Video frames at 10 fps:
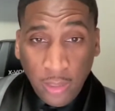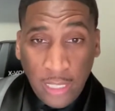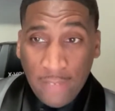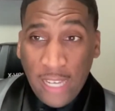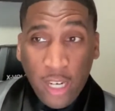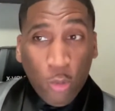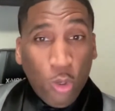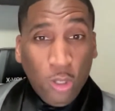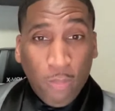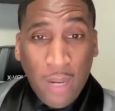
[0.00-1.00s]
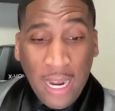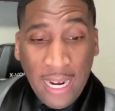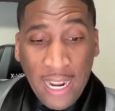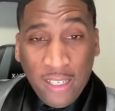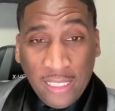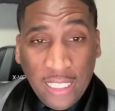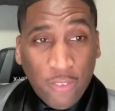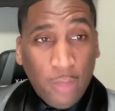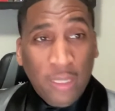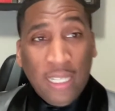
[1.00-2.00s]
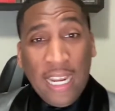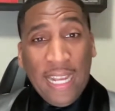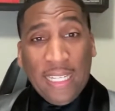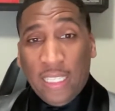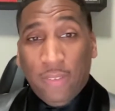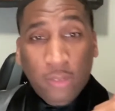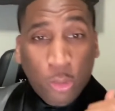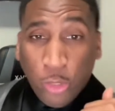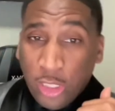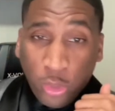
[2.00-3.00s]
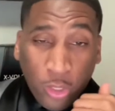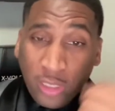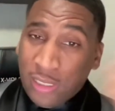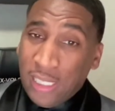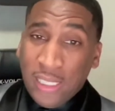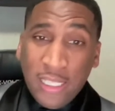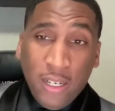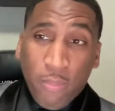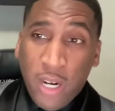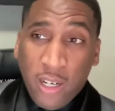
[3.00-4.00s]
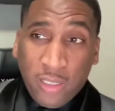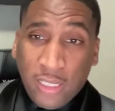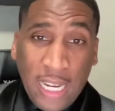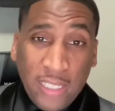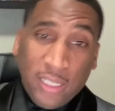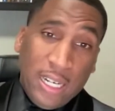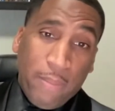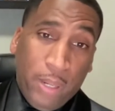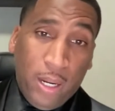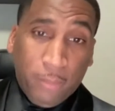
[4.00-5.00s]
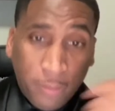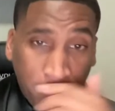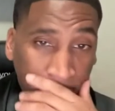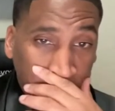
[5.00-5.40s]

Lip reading: If they don't want to bow down and give up the land and give up the resources, then America gangster, they bomb them.